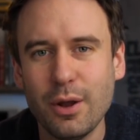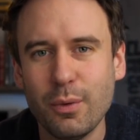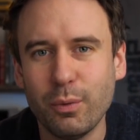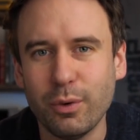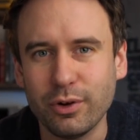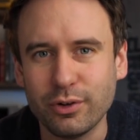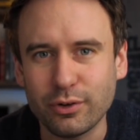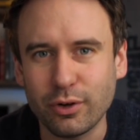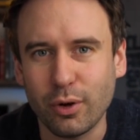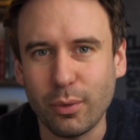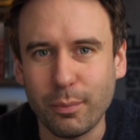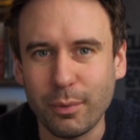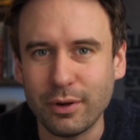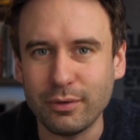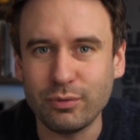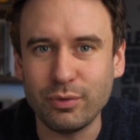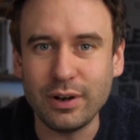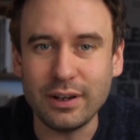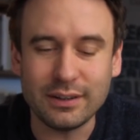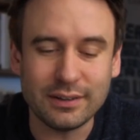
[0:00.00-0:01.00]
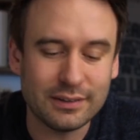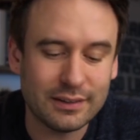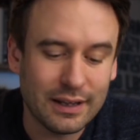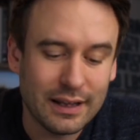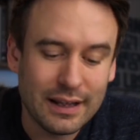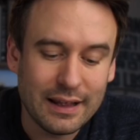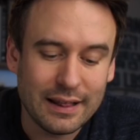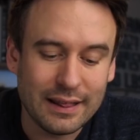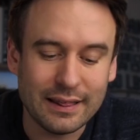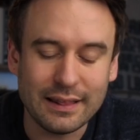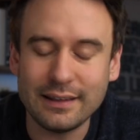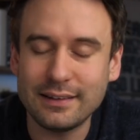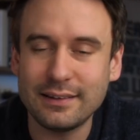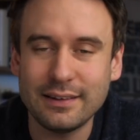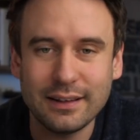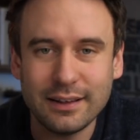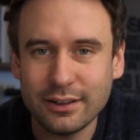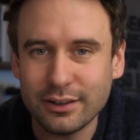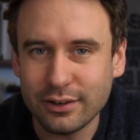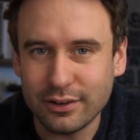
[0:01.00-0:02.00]
Whereas on my wrist, this
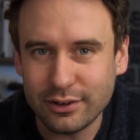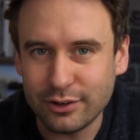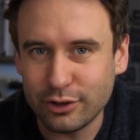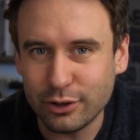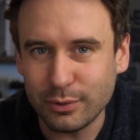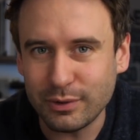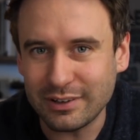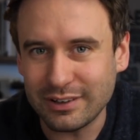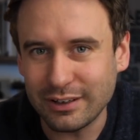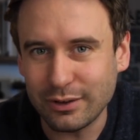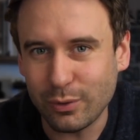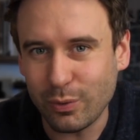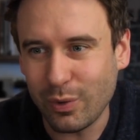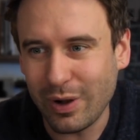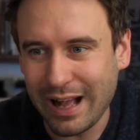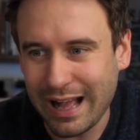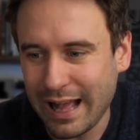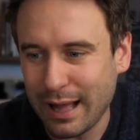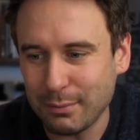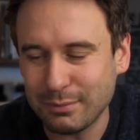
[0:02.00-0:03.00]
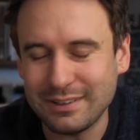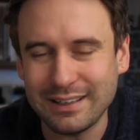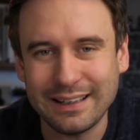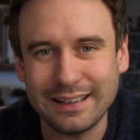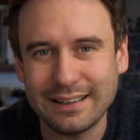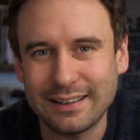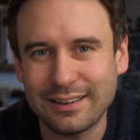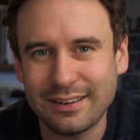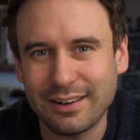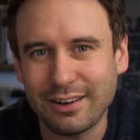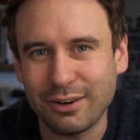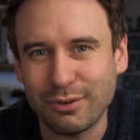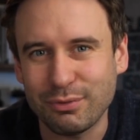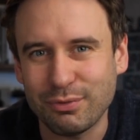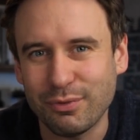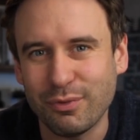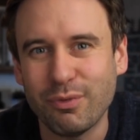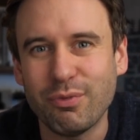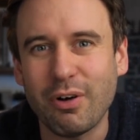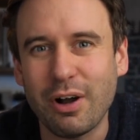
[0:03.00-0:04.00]
thing can just do its little haptic kind of
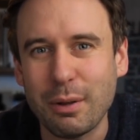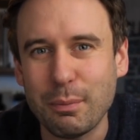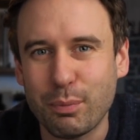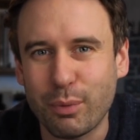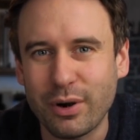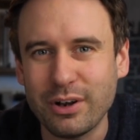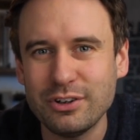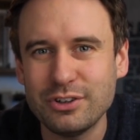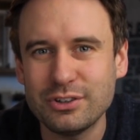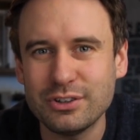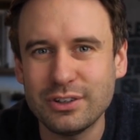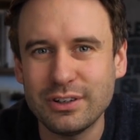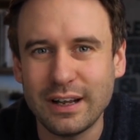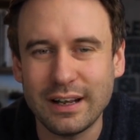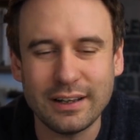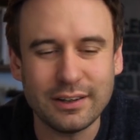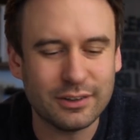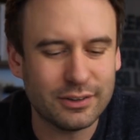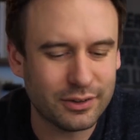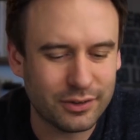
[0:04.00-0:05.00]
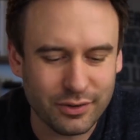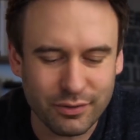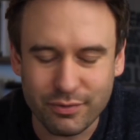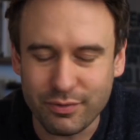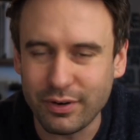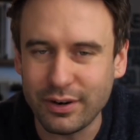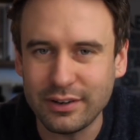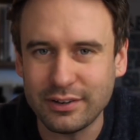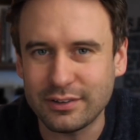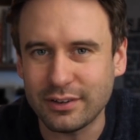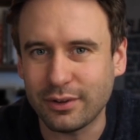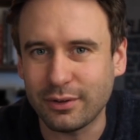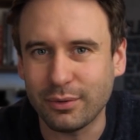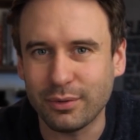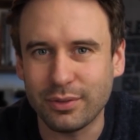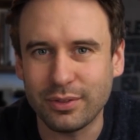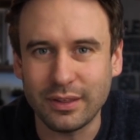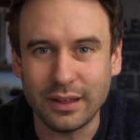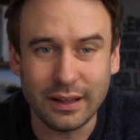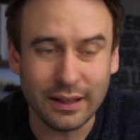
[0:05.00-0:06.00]
vibration, and it's just a very
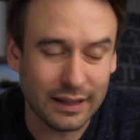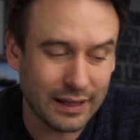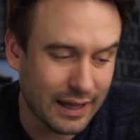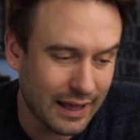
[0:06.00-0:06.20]
subtle thing,